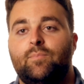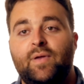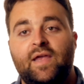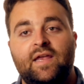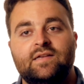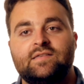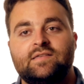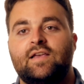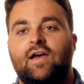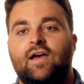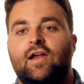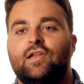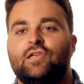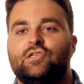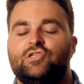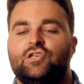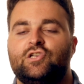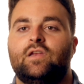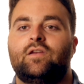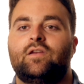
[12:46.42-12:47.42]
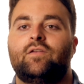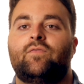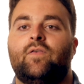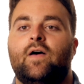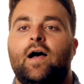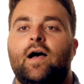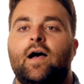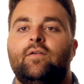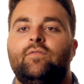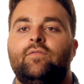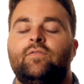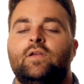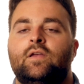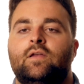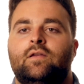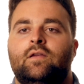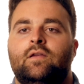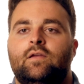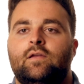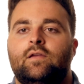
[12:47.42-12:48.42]
Panasonic G85
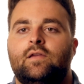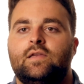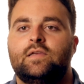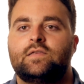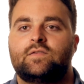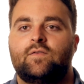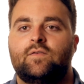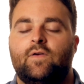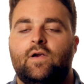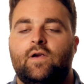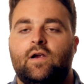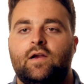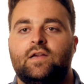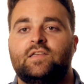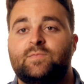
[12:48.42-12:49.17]
is a very